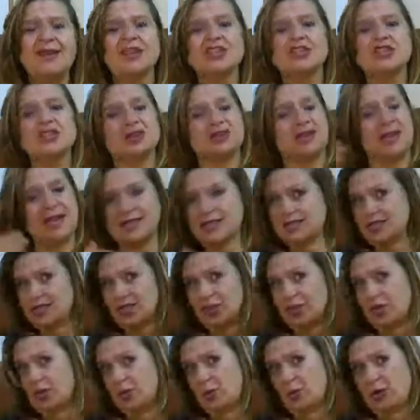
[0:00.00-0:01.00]
So that's
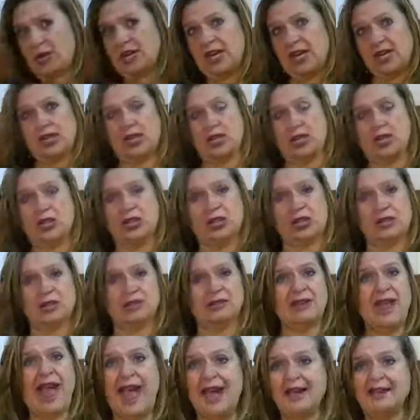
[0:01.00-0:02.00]
another way that you could
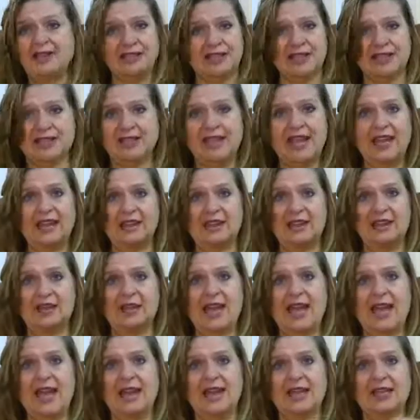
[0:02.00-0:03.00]
tackle it and
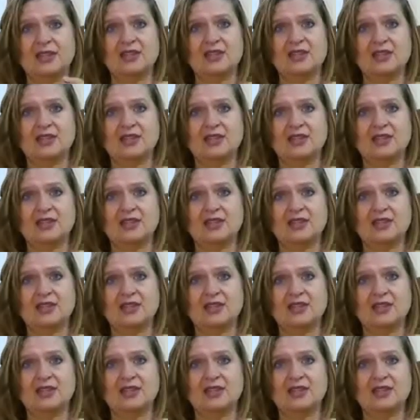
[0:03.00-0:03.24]
look at it.